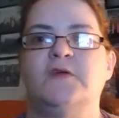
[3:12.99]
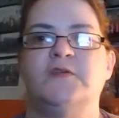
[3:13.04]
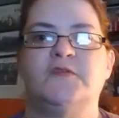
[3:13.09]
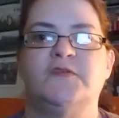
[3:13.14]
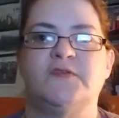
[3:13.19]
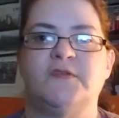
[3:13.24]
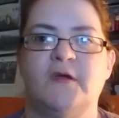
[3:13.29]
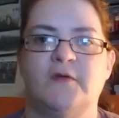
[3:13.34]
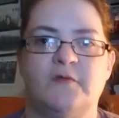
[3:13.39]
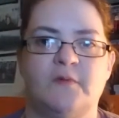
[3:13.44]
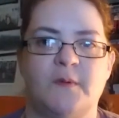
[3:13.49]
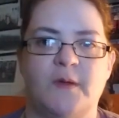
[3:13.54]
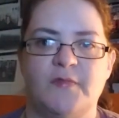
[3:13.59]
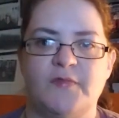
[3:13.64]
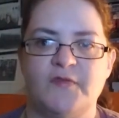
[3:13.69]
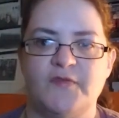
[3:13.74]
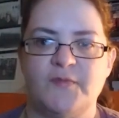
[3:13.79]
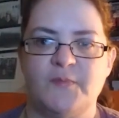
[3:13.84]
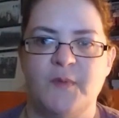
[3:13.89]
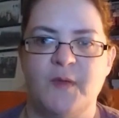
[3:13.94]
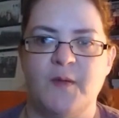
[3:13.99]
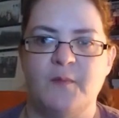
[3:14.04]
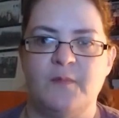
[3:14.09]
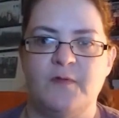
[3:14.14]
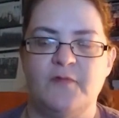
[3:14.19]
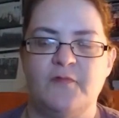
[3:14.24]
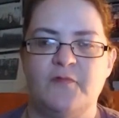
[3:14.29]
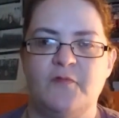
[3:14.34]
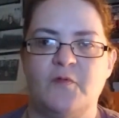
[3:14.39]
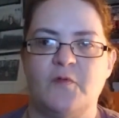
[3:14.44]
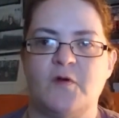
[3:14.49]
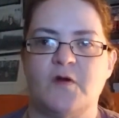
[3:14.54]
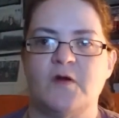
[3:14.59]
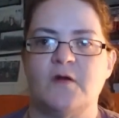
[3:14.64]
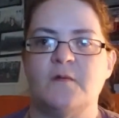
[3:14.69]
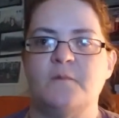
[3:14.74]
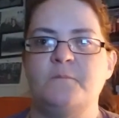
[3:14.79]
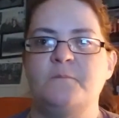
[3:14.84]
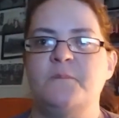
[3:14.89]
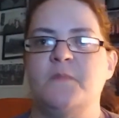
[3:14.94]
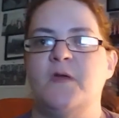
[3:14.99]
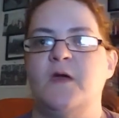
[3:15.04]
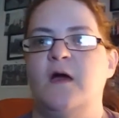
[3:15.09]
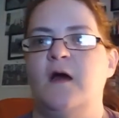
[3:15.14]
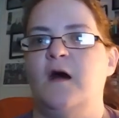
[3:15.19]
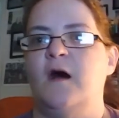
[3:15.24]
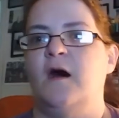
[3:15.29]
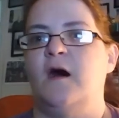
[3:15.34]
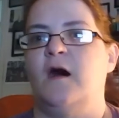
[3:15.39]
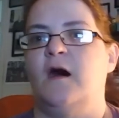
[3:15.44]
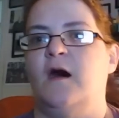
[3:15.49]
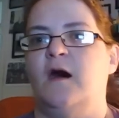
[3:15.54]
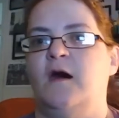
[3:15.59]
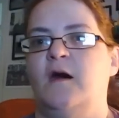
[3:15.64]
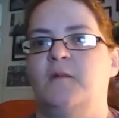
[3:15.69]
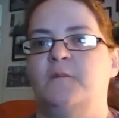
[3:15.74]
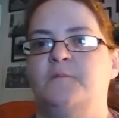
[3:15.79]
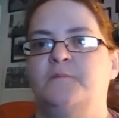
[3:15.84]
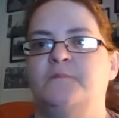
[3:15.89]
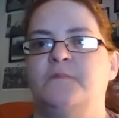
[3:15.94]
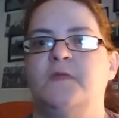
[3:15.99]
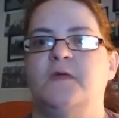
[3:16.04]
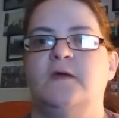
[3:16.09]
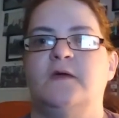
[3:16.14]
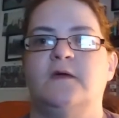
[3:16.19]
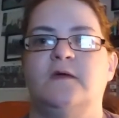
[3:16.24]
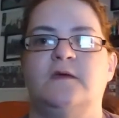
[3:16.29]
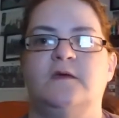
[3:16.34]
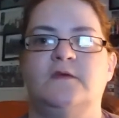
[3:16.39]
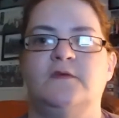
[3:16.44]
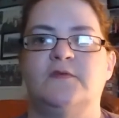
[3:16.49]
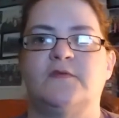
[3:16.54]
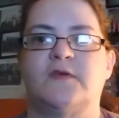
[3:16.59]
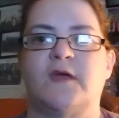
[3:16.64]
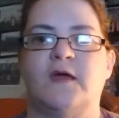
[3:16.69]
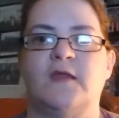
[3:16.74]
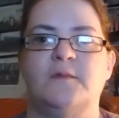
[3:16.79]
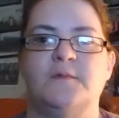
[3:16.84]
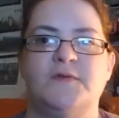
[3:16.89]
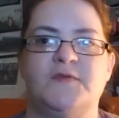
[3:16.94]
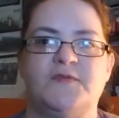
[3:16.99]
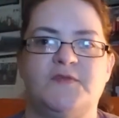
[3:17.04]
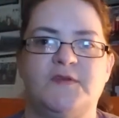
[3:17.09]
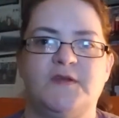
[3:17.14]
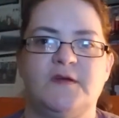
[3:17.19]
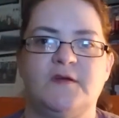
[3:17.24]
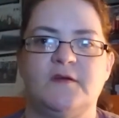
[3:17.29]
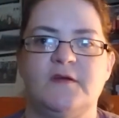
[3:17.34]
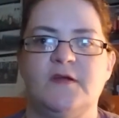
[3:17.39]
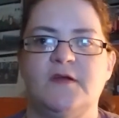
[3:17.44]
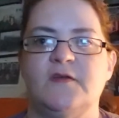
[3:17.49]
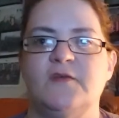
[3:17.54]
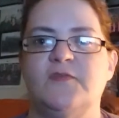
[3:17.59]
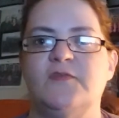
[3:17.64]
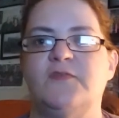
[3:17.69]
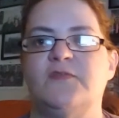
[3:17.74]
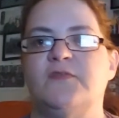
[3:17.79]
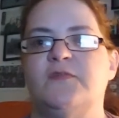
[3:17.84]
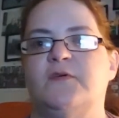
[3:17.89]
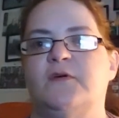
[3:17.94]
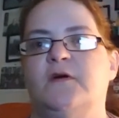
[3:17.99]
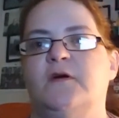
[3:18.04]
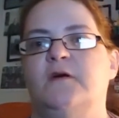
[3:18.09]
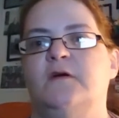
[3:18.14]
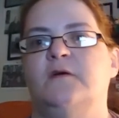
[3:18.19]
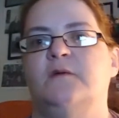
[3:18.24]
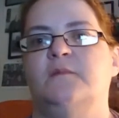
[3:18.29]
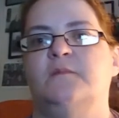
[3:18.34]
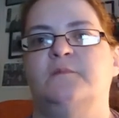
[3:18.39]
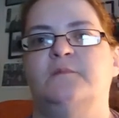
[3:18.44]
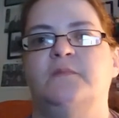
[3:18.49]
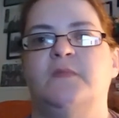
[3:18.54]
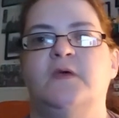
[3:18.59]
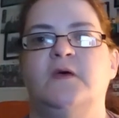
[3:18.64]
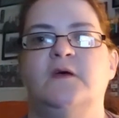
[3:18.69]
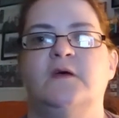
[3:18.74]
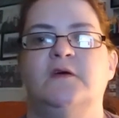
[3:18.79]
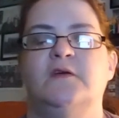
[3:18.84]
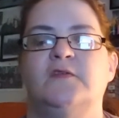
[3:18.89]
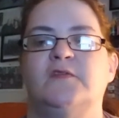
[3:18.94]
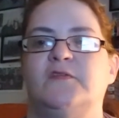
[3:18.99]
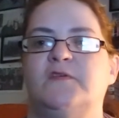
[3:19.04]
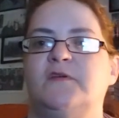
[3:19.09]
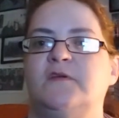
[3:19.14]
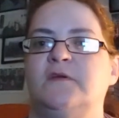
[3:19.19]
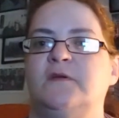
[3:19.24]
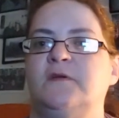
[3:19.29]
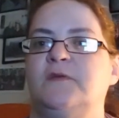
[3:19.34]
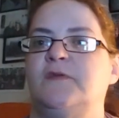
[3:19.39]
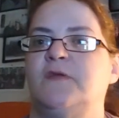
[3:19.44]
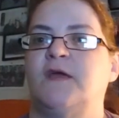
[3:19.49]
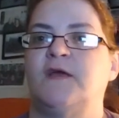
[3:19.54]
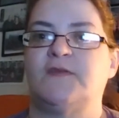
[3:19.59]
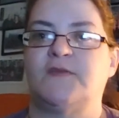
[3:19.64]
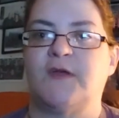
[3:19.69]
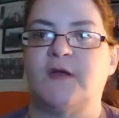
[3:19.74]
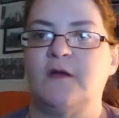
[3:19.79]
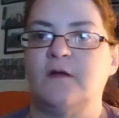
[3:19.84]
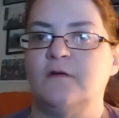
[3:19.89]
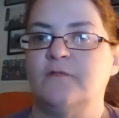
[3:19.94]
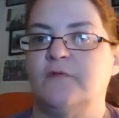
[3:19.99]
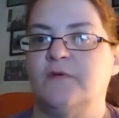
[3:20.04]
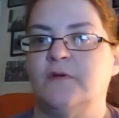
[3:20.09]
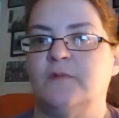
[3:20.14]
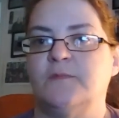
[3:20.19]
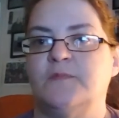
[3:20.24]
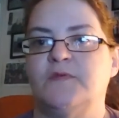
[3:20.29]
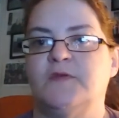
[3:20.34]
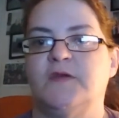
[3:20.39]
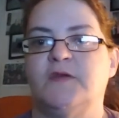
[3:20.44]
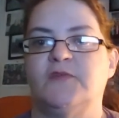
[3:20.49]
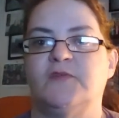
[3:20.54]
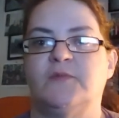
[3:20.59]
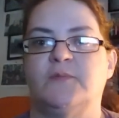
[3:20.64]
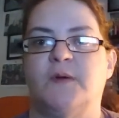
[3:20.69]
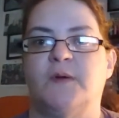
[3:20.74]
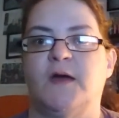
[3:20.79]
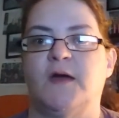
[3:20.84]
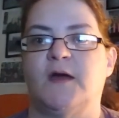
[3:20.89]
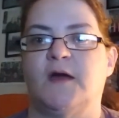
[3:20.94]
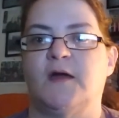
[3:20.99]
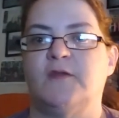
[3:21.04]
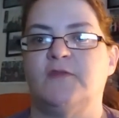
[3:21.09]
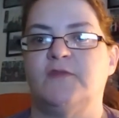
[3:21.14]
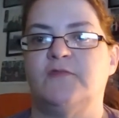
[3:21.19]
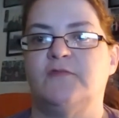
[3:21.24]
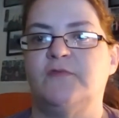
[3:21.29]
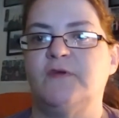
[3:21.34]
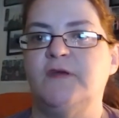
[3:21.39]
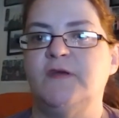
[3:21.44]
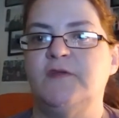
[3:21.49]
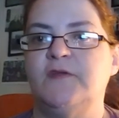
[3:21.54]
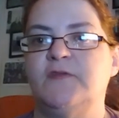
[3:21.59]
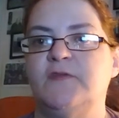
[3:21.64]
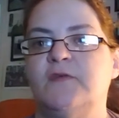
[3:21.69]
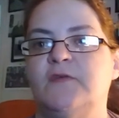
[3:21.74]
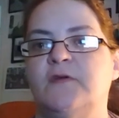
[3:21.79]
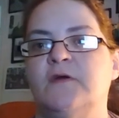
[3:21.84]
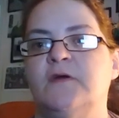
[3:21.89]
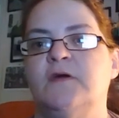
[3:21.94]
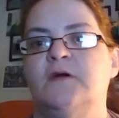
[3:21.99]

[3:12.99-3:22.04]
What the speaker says: She's never met this man before. He's kind of mysterious. She takes care of him. She gets him back on his feet.